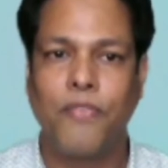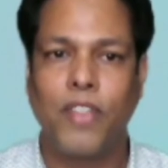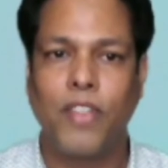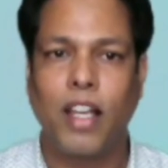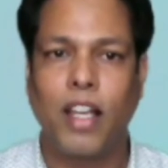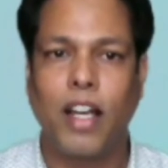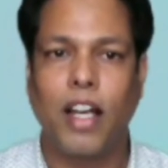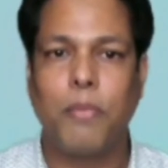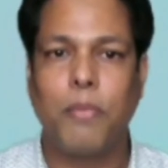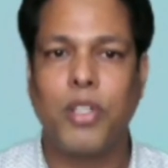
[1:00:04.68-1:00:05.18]

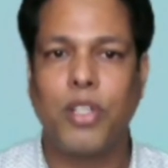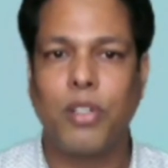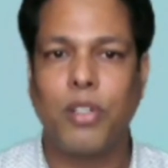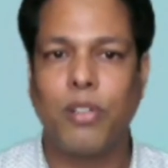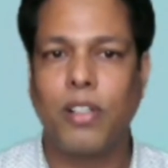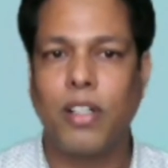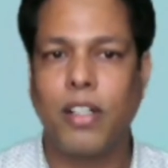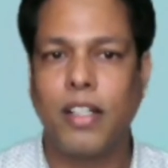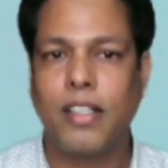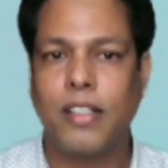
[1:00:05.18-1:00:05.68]
I'm
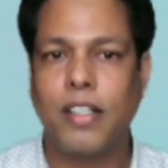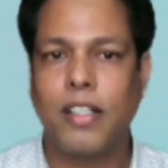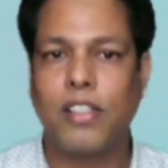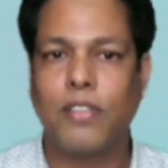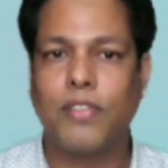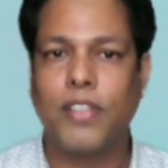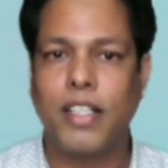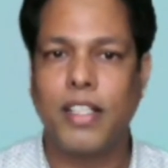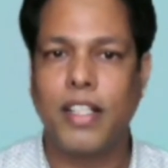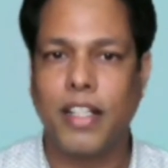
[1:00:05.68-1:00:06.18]
sure listeners
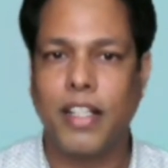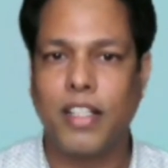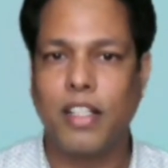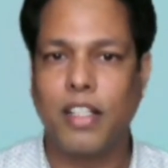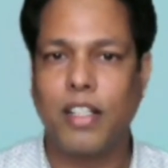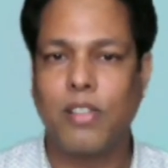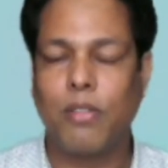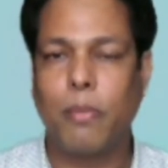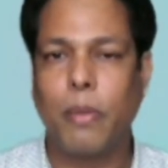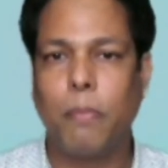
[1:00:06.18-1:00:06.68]
of these
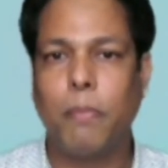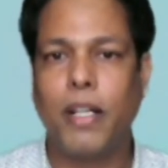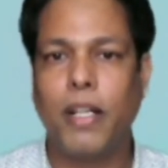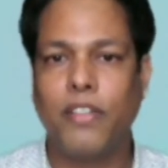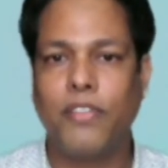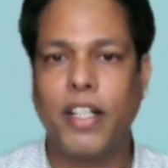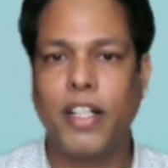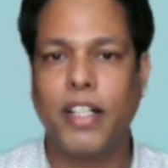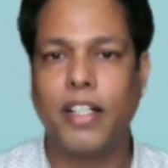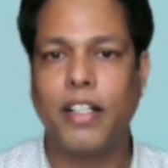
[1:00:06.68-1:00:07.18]
lectures will be
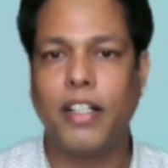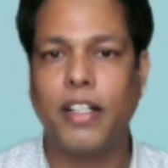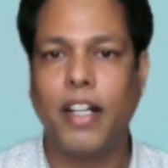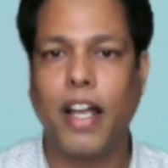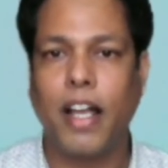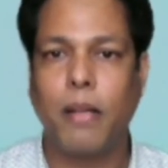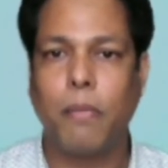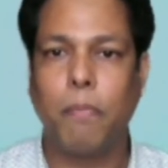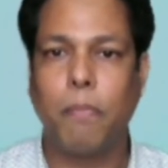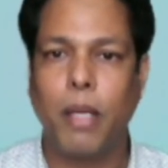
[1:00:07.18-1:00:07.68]
benefited
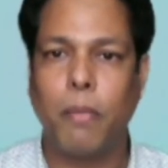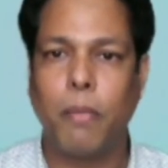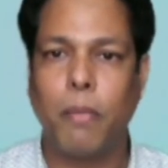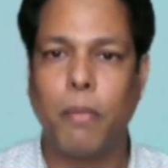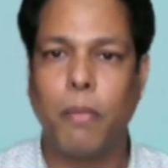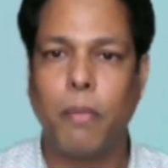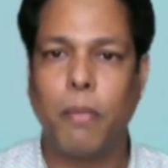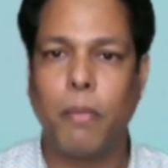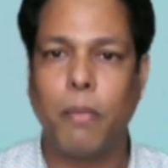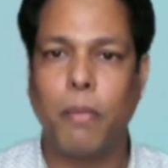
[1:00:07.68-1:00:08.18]
and may
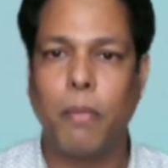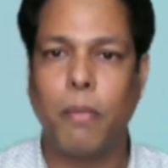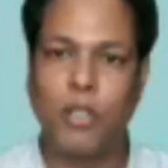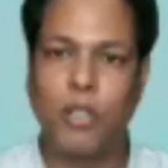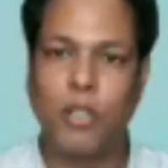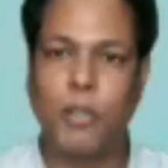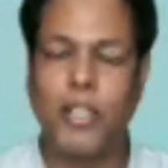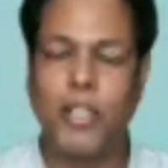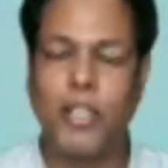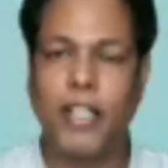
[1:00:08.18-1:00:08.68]
opt to
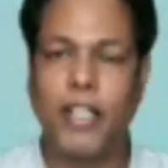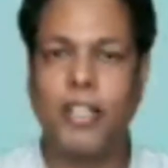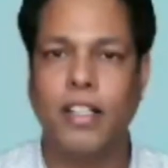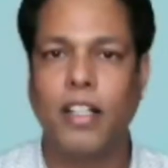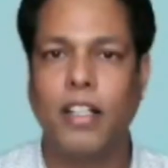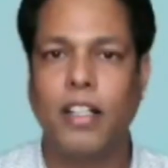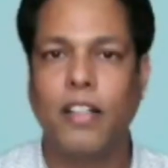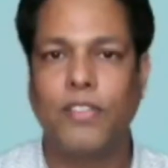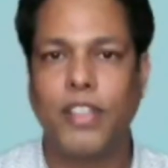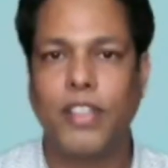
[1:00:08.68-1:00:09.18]
protect
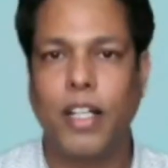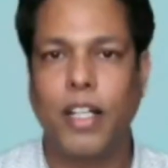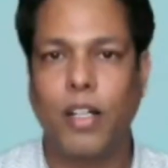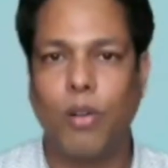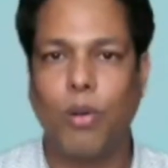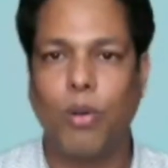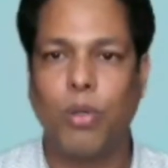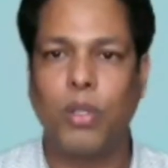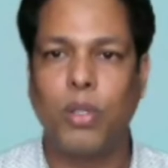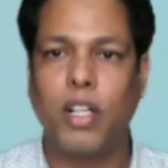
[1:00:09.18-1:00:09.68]
their
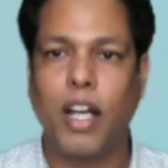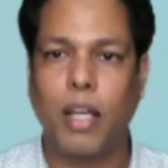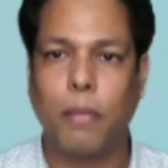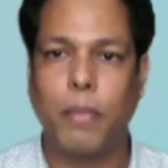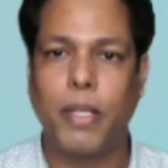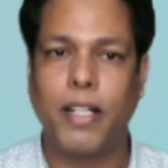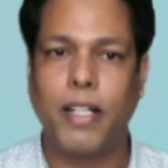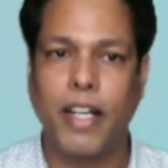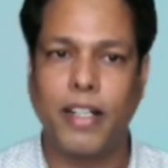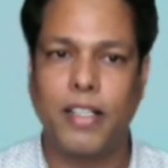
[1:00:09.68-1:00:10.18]
own
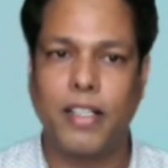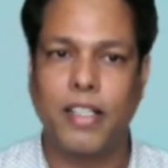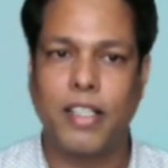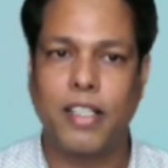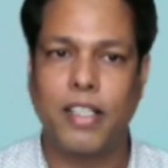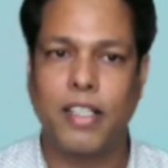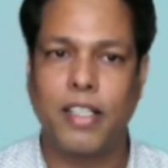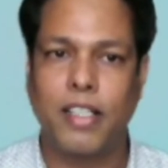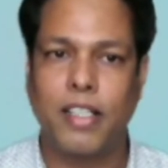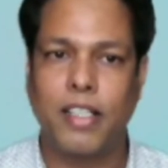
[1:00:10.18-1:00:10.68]
IP rights.